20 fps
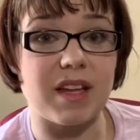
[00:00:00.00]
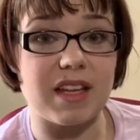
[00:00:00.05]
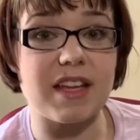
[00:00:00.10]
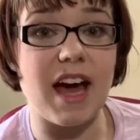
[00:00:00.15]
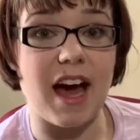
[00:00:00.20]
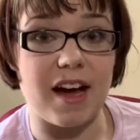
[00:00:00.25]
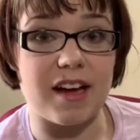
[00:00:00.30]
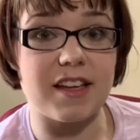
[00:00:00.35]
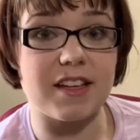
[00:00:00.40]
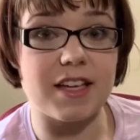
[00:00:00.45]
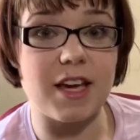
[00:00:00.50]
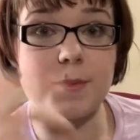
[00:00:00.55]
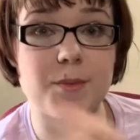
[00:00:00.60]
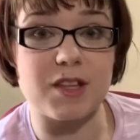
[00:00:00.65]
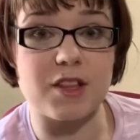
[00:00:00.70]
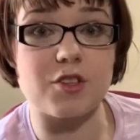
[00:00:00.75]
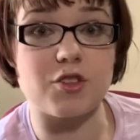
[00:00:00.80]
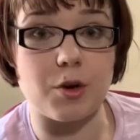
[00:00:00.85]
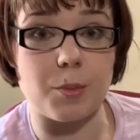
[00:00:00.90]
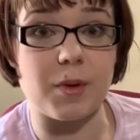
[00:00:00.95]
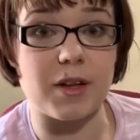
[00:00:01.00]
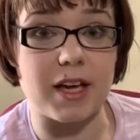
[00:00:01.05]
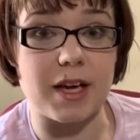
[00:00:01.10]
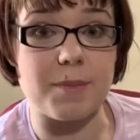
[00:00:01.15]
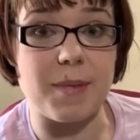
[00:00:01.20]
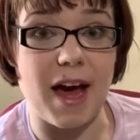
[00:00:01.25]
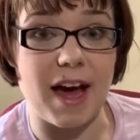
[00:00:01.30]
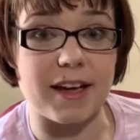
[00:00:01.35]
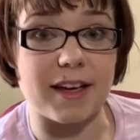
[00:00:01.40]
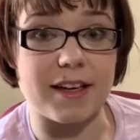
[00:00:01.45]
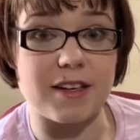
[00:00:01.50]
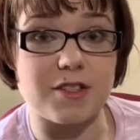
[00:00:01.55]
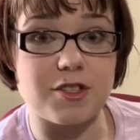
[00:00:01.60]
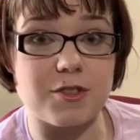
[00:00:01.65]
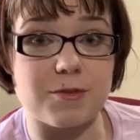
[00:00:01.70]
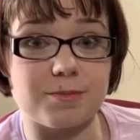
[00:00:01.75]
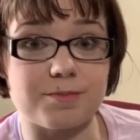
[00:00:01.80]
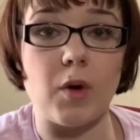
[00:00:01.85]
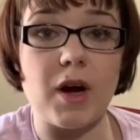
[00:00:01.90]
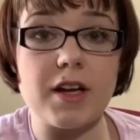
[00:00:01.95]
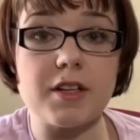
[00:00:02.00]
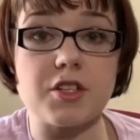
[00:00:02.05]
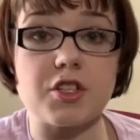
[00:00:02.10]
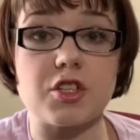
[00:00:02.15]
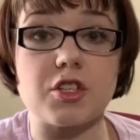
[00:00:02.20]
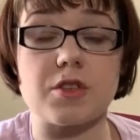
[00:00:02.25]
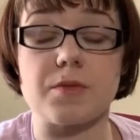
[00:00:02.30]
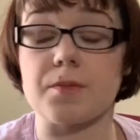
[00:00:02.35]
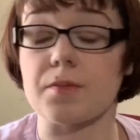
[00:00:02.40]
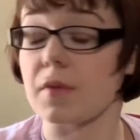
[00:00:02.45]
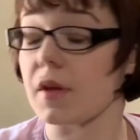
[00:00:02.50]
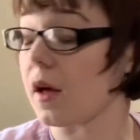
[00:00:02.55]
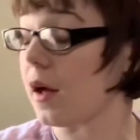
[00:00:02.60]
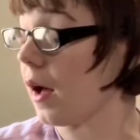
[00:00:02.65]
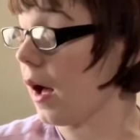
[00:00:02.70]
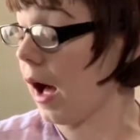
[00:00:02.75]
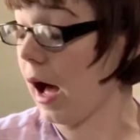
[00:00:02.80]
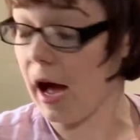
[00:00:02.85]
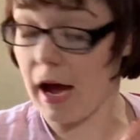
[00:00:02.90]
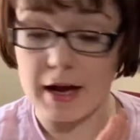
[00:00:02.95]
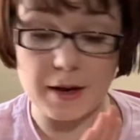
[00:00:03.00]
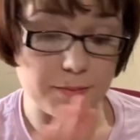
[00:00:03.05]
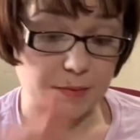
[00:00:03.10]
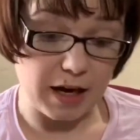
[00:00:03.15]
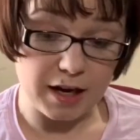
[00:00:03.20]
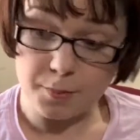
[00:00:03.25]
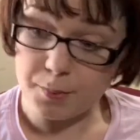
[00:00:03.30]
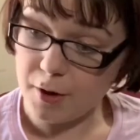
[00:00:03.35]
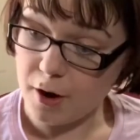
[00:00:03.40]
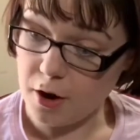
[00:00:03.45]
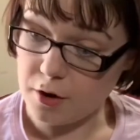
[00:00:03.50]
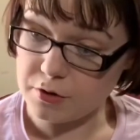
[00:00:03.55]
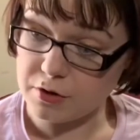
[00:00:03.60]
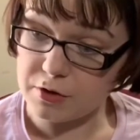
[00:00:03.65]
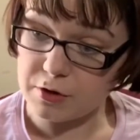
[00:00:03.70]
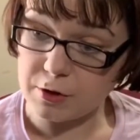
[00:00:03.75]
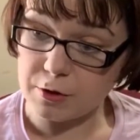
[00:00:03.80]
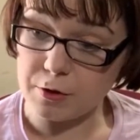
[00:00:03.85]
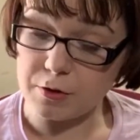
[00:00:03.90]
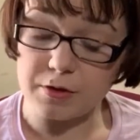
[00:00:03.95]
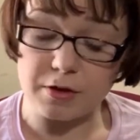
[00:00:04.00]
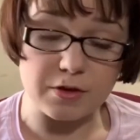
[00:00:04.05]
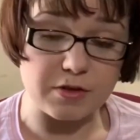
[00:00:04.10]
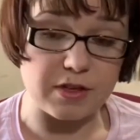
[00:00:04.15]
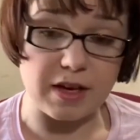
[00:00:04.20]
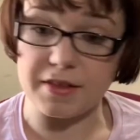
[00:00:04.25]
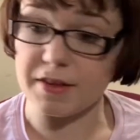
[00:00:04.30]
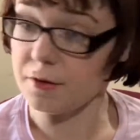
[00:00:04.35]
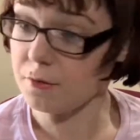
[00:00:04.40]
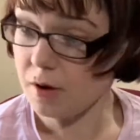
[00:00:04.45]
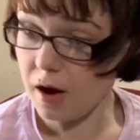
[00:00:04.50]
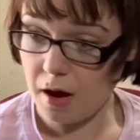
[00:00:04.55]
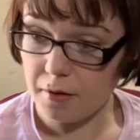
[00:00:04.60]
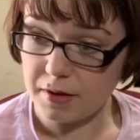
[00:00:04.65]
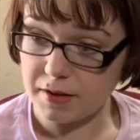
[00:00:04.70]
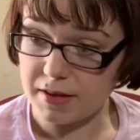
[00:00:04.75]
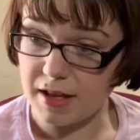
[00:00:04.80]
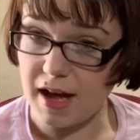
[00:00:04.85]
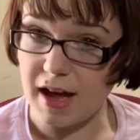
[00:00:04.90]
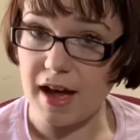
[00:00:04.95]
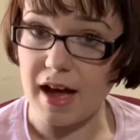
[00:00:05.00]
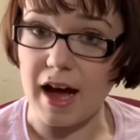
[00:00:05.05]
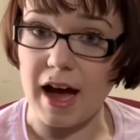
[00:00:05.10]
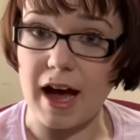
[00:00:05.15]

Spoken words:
Yeah, he gave me the AAA package, which I am not opposed to. There's nothing wrong with that.